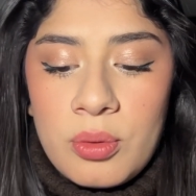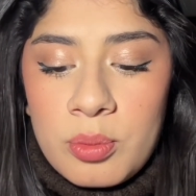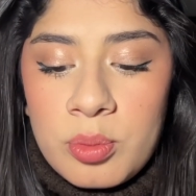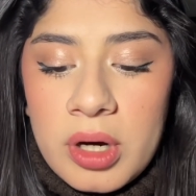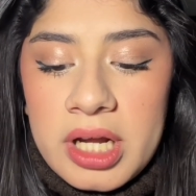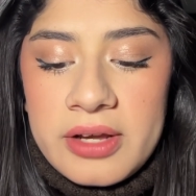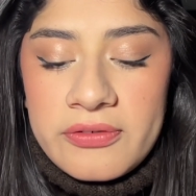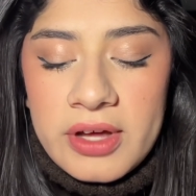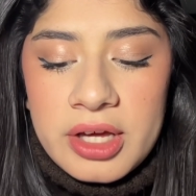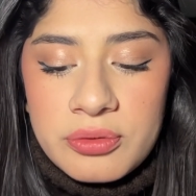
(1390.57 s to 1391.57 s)
What
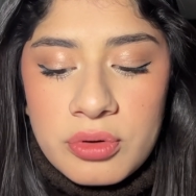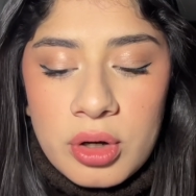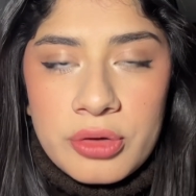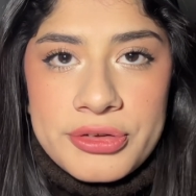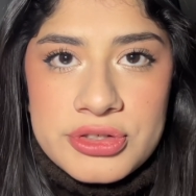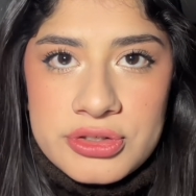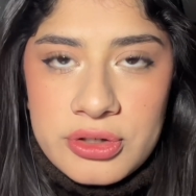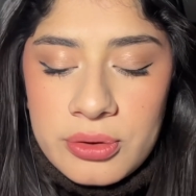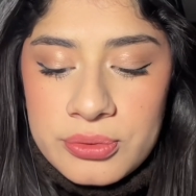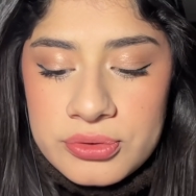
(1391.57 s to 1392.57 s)
if I roll the
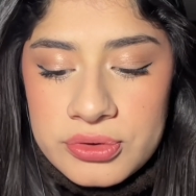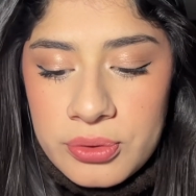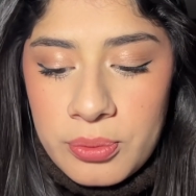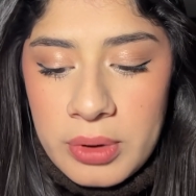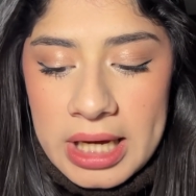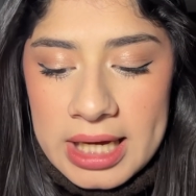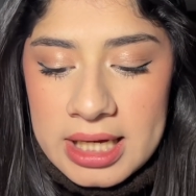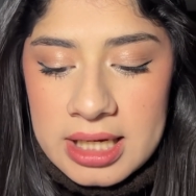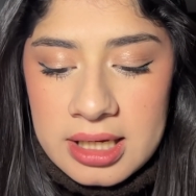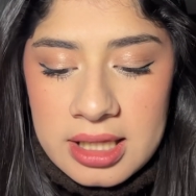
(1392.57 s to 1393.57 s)
stones
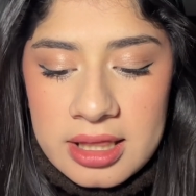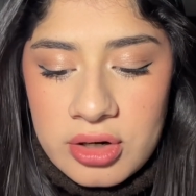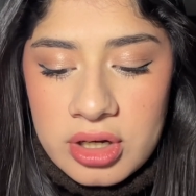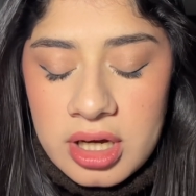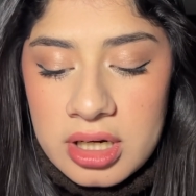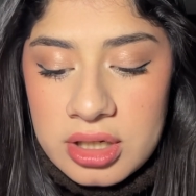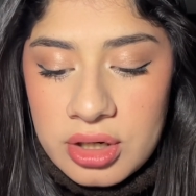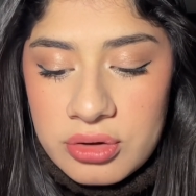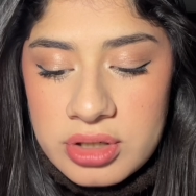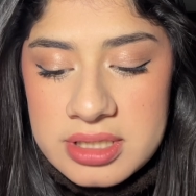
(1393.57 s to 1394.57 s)
away? They're gonna
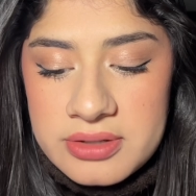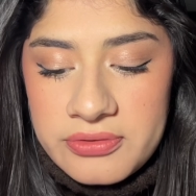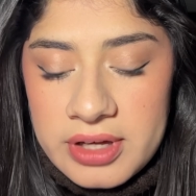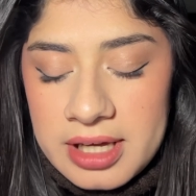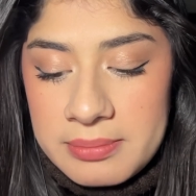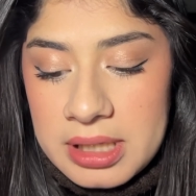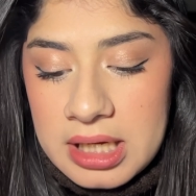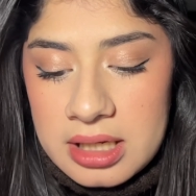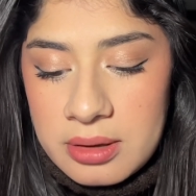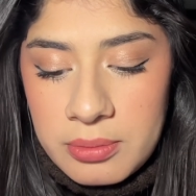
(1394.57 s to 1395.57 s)
crucify me
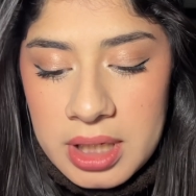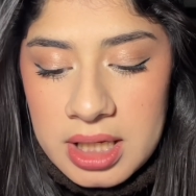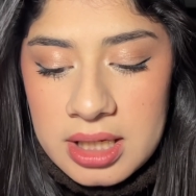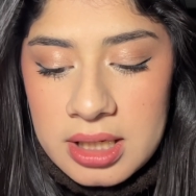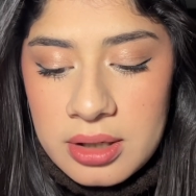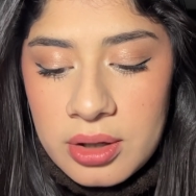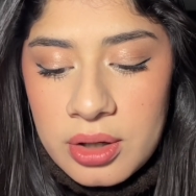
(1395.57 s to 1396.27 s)
anyway.